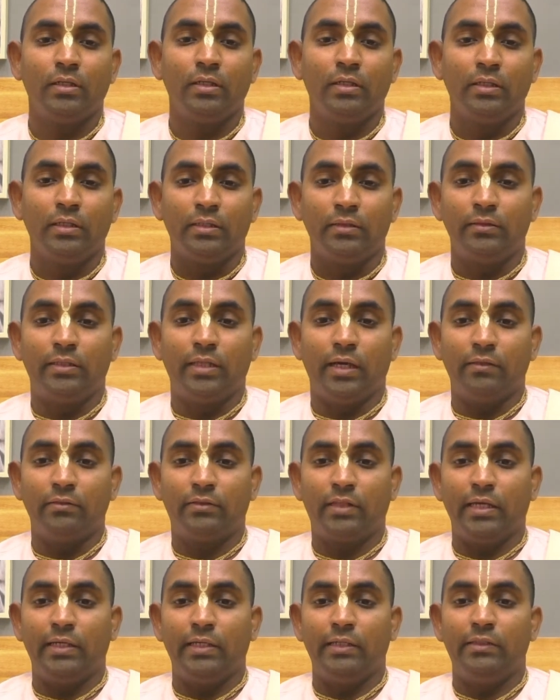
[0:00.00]

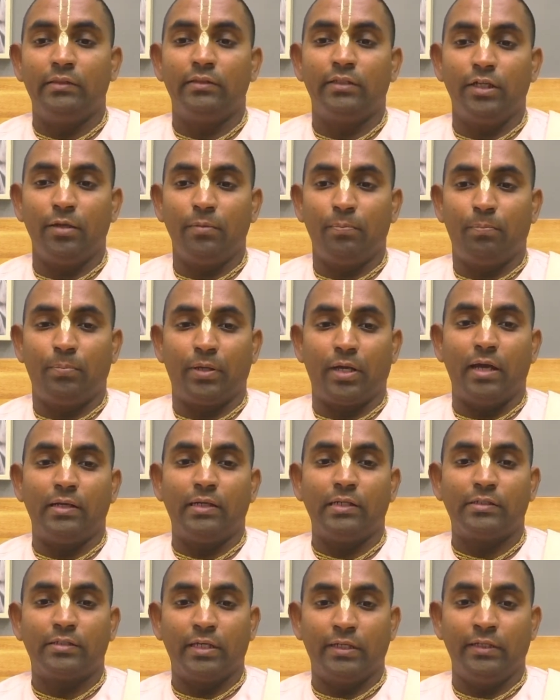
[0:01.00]
Danta Indriya Prana
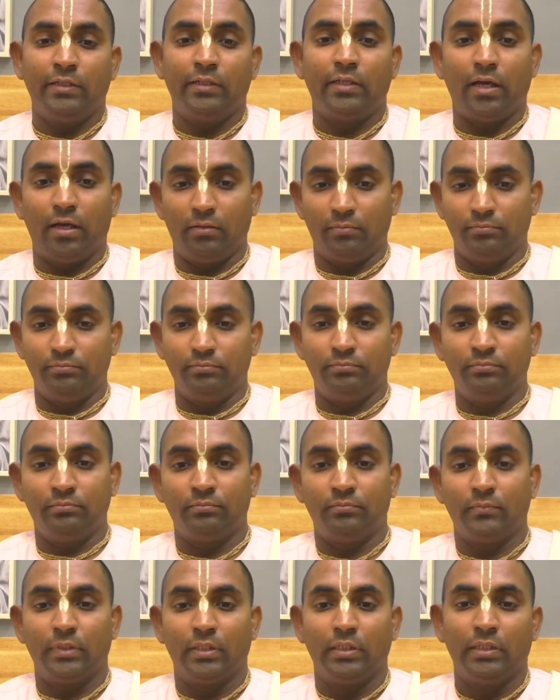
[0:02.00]
Sarira
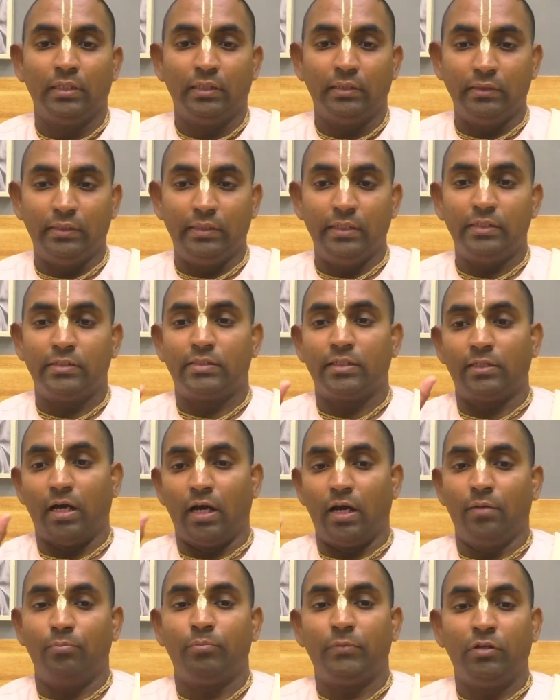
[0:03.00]

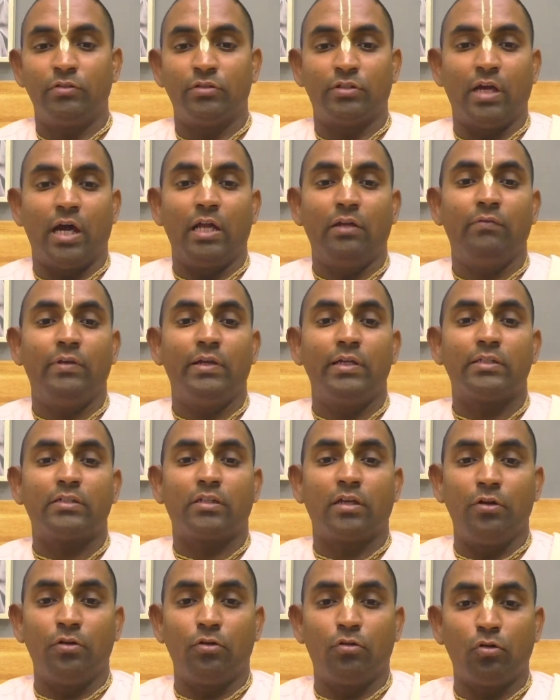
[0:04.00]
Disada. He was always
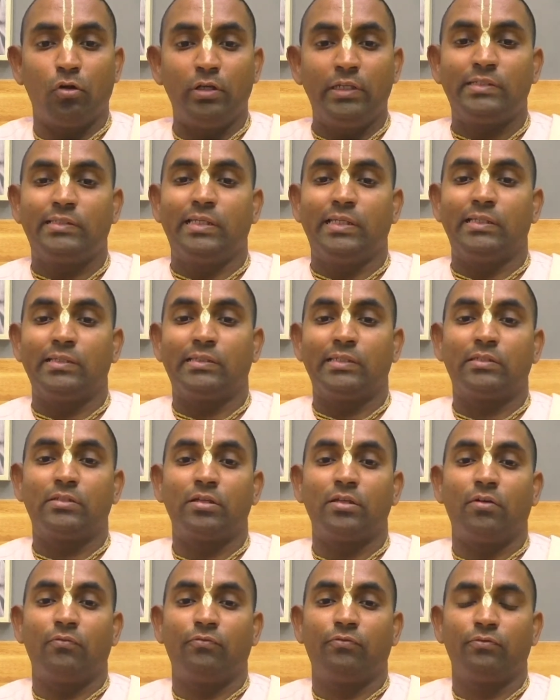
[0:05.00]
controlling
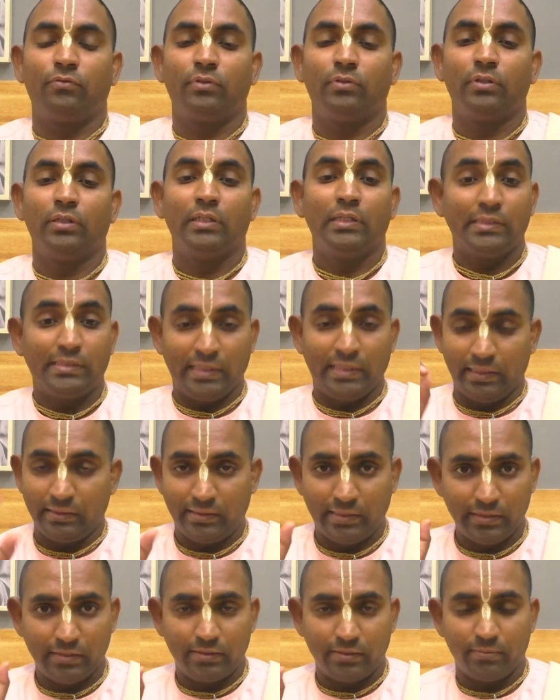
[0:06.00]

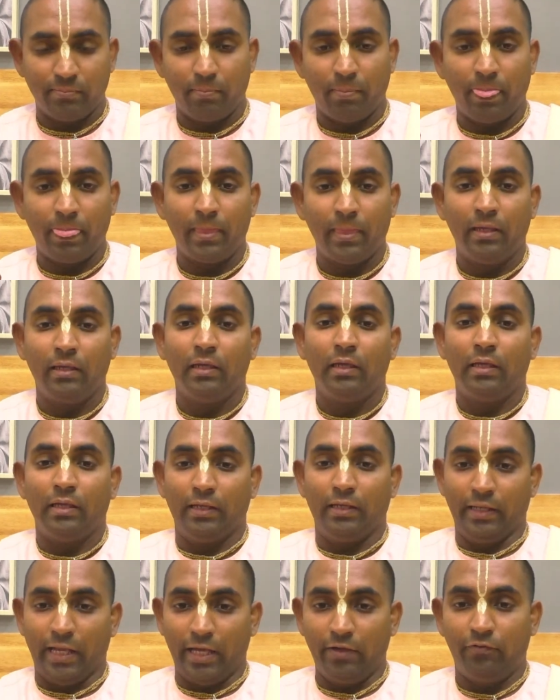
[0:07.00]
senses,
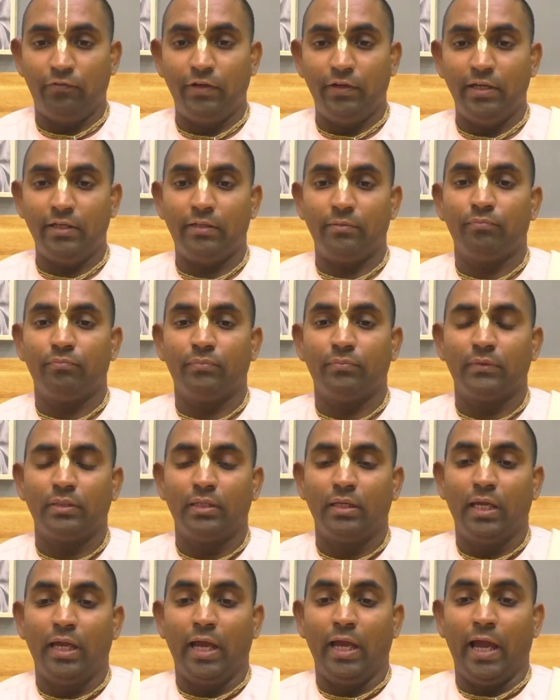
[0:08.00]
life air,
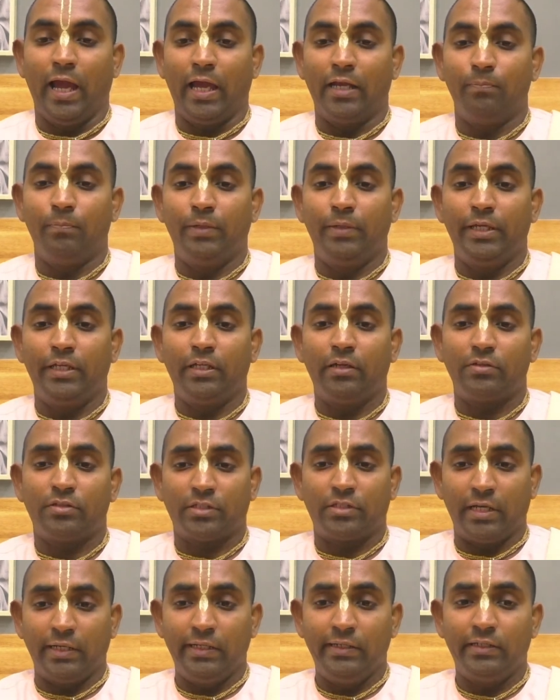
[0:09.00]
and being of
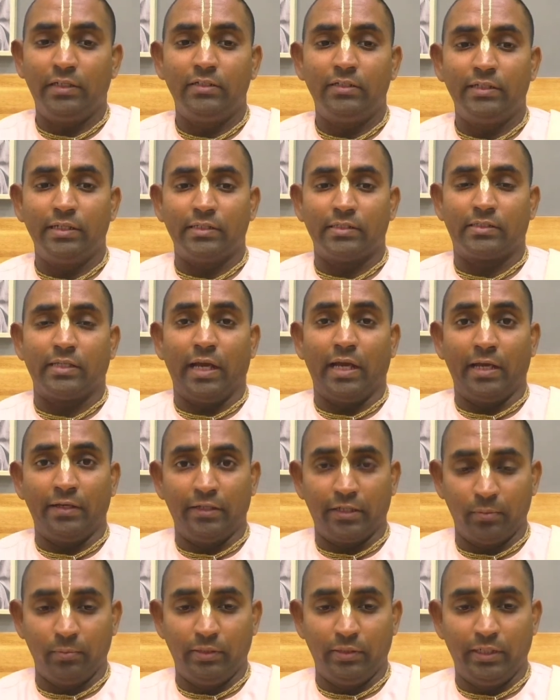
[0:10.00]
steady intelligence and
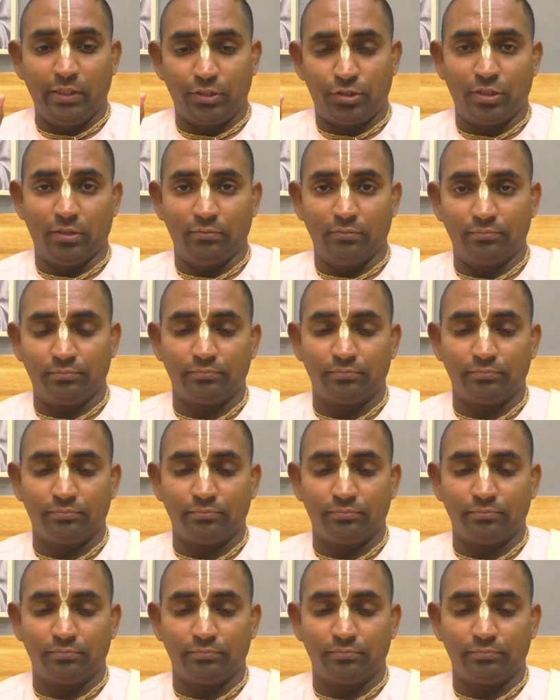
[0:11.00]
determination.